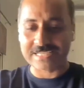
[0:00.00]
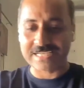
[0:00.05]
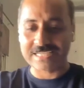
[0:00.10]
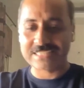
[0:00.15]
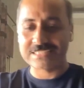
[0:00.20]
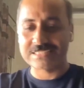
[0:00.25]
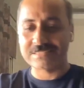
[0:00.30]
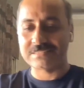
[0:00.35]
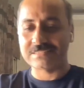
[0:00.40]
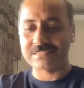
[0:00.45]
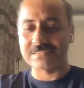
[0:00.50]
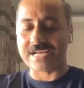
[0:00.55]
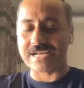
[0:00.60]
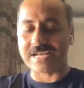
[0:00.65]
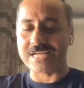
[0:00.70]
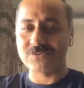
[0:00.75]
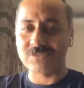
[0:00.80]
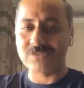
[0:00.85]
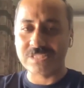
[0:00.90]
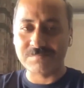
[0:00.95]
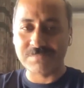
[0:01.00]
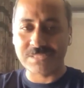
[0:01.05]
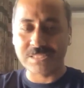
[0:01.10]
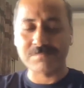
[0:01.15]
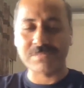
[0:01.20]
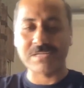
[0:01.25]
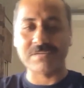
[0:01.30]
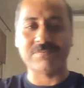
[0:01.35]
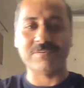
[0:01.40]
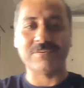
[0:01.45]
has gradually been
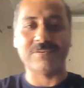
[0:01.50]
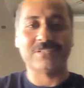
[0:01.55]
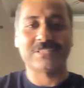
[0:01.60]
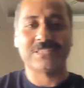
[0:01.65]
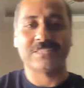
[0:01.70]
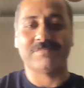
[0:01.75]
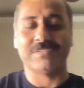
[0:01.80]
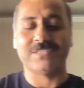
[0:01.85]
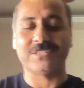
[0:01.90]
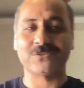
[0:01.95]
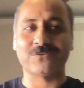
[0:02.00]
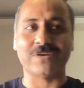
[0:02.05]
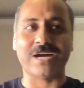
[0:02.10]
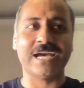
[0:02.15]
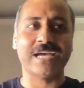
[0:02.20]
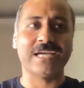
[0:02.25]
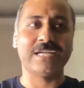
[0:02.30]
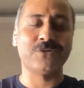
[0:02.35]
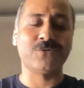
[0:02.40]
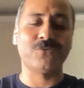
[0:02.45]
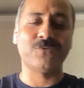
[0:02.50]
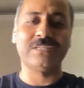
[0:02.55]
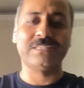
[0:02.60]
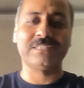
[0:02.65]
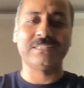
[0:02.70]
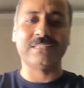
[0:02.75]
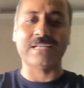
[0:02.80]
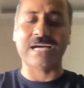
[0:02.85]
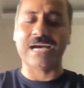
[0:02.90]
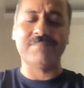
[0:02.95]
my philosophy. So
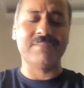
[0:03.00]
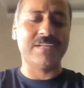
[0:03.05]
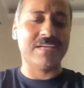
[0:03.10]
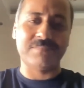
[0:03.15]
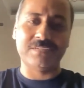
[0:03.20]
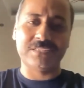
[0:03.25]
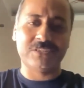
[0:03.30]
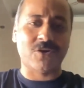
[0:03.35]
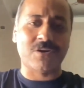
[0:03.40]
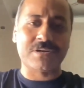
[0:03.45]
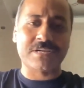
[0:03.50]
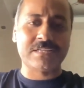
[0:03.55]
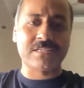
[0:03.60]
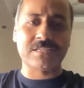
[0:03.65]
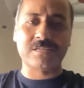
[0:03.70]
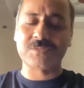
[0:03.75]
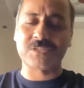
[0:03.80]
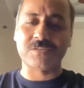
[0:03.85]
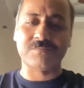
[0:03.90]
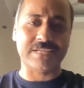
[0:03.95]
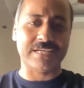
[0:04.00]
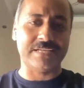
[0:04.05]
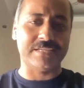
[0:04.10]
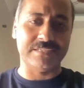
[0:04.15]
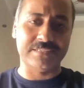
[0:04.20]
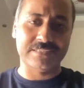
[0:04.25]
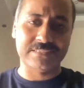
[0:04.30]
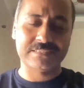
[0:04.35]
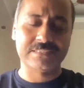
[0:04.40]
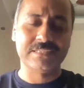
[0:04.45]
I've never thought in terms of 10
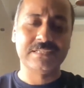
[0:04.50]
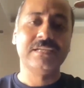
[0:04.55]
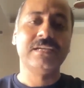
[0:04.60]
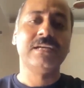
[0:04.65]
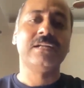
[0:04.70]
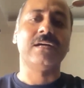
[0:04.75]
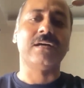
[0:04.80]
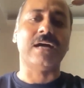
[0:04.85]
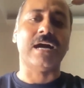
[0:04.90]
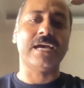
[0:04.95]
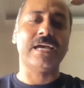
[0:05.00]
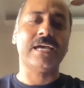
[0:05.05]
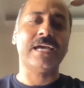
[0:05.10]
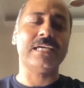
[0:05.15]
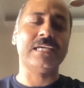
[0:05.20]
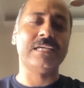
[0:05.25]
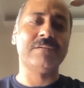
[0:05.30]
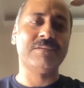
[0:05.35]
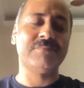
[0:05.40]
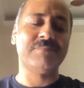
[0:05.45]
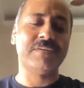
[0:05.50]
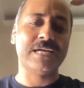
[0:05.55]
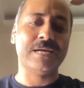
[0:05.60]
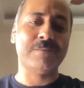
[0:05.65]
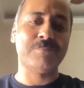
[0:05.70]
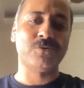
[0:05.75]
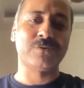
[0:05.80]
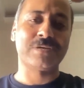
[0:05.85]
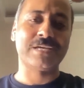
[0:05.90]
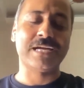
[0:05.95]
years. Even when
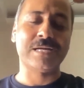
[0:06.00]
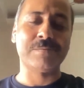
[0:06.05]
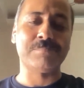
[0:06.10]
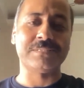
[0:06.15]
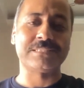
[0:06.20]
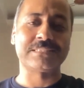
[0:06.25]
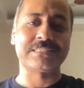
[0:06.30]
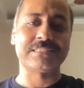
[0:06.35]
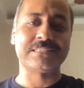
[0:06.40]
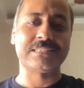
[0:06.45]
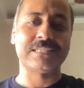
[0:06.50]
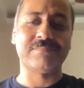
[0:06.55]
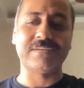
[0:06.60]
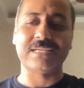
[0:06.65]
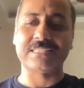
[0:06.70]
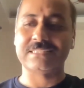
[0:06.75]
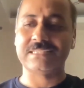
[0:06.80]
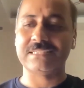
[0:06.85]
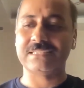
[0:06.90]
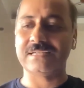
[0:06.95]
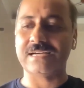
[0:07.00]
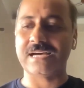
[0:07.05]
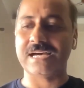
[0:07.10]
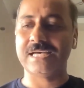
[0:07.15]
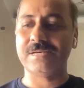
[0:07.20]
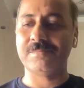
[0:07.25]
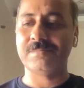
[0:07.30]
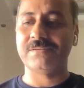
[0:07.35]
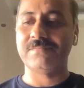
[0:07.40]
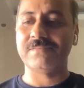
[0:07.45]
I'm looking at business investing, I
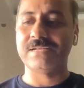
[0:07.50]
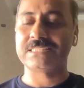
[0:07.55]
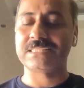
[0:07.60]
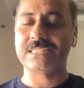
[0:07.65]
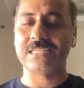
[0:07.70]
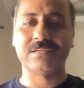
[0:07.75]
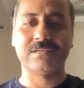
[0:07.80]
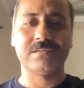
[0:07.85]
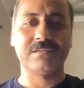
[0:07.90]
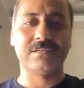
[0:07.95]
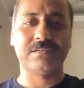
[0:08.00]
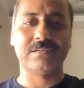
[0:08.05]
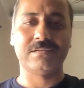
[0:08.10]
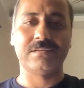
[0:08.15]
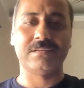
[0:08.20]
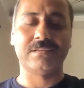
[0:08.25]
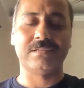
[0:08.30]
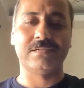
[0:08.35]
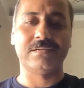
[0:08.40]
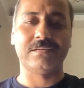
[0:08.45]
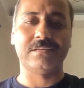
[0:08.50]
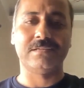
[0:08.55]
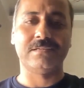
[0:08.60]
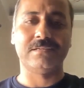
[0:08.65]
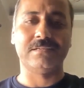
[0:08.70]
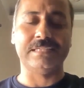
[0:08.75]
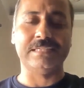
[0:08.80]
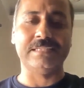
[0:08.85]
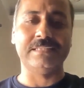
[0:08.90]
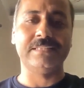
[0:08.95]
am investing
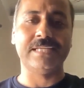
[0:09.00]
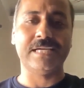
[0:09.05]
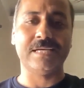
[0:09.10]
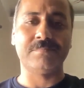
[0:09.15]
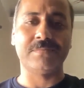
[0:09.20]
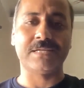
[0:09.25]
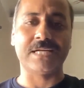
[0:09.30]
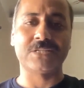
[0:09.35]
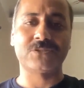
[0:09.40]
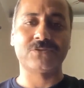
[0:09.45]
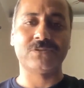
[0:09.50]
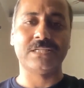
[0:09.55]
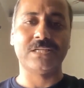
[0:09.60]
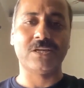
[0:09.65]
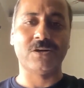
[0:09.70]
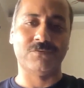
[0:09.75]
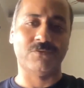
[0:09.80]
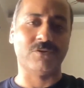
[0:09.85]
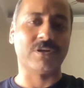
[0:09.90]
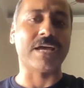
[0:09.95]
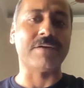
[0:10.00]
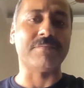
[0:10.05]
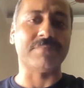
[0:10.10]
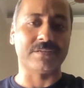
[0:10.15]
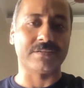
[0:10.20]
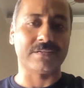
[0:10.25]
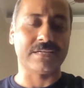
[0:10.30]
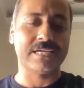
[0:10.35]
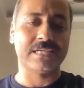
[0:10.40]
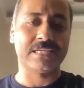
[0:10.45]
in them gradually now forever,
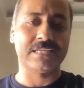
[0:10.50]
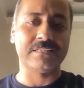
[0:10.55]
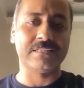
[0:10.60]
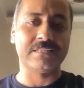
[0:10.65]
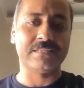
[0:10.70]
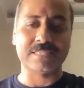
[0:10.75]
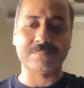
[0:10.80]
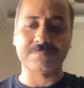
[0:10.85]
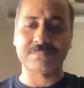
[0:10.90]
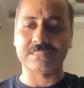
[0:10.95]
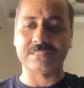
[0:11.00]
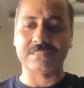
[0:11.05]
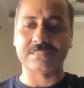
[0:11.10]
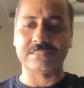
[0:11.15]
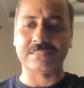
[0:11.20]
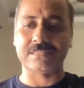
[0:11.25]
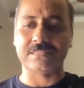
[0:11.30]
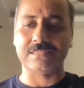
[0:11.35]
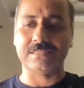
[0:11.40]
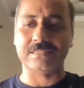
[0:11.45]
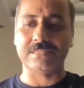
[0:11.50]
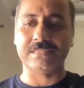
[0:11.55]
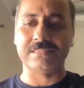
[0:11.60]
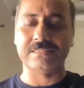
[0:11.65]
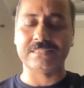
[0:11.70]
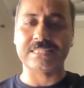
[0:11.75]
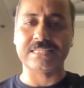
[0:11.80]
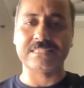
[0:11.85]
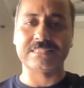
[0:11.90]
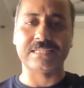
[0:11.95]
like in the sense
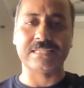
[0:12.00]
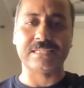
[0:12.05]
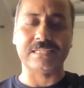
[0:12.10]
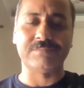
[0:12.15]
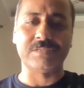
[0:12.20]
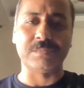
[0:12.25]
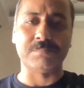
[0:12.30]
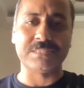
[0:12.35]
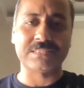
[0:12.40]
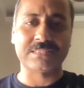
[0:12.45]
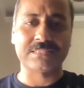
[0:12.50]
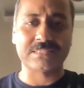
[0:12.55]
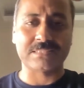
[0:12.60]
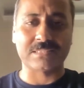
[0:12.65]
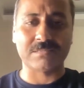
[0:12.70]
that if the business